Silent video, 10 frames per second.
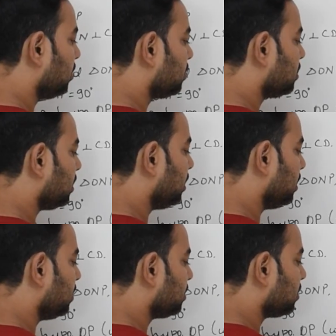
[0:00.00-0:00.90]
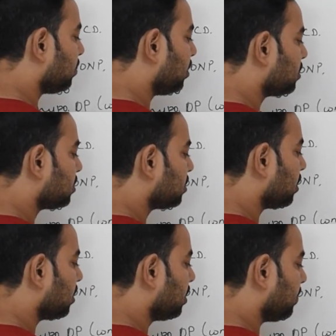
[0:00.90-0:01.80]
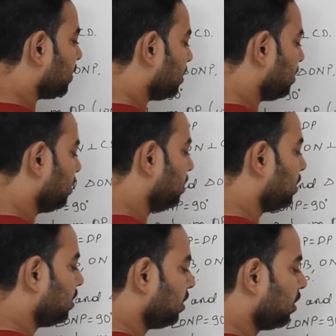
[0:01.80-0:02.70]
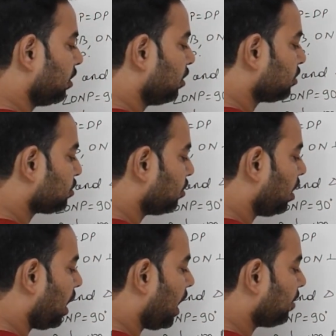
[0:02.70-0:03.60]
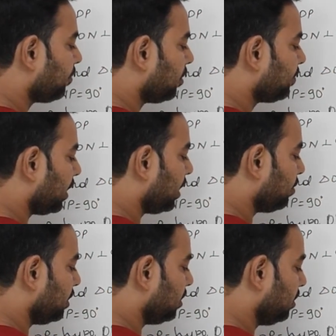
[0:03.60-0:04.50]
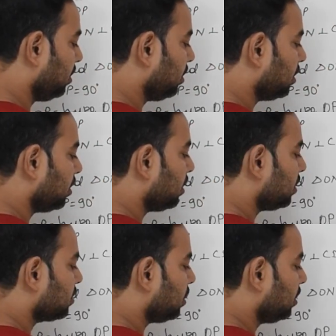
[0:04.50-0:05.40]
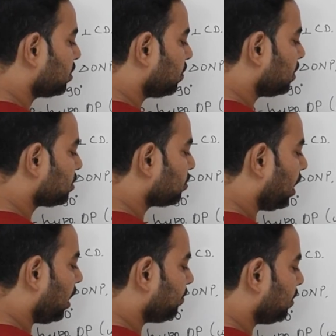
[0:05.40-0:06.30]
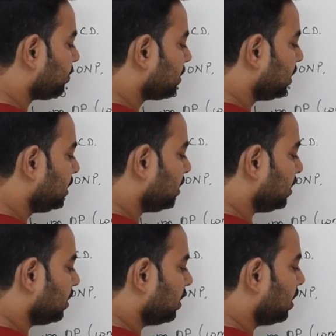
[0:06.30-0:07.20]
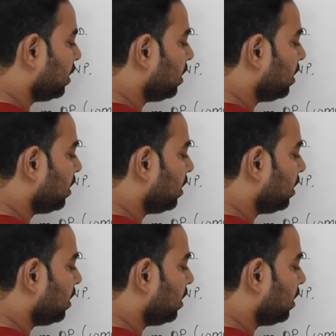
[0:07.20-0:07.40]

CD. This is what given. So half of AB is equals to half of CD.